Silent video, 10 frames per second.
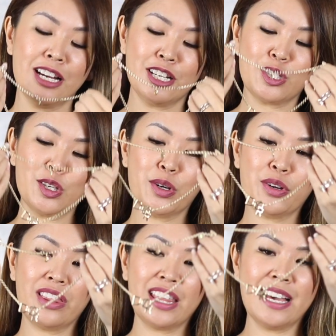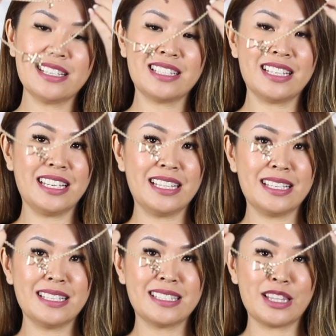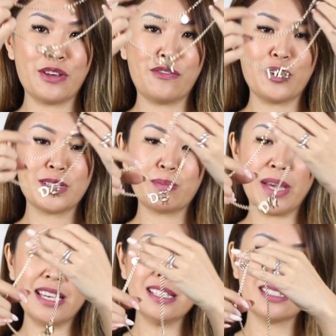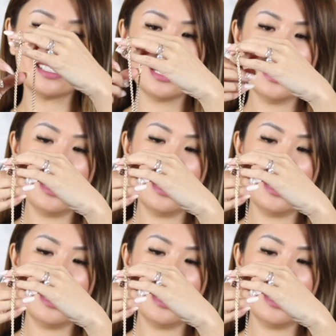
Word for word: So that is the first piece.